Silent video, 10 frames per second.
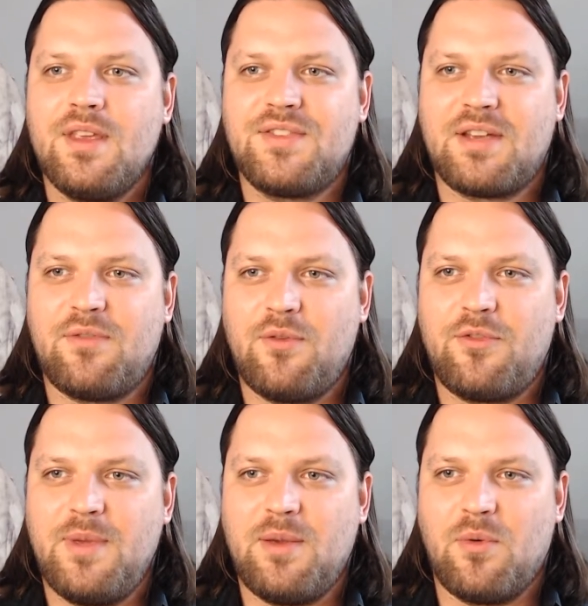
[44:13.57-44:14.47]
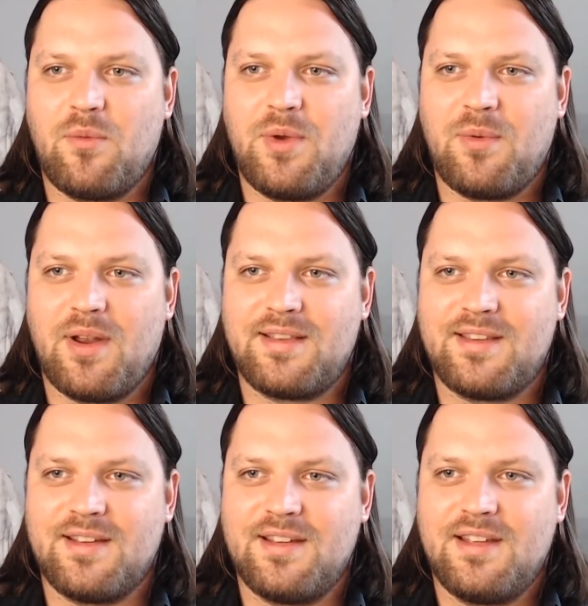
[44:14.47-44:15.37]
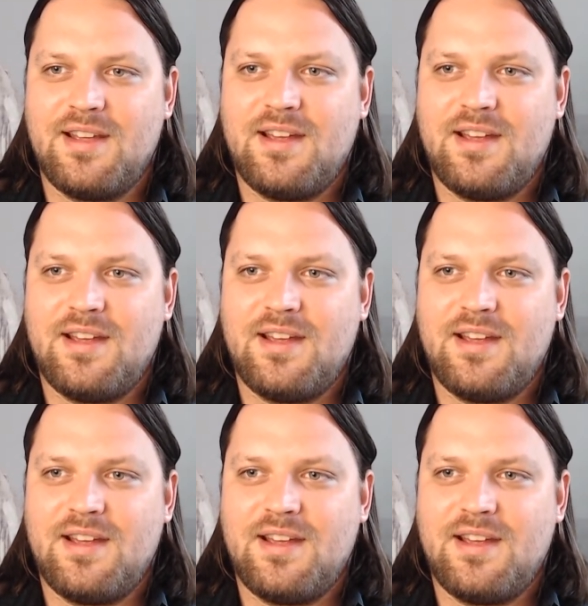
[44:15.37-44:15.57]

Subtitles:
saying, "Vote for me. We'll rewrite the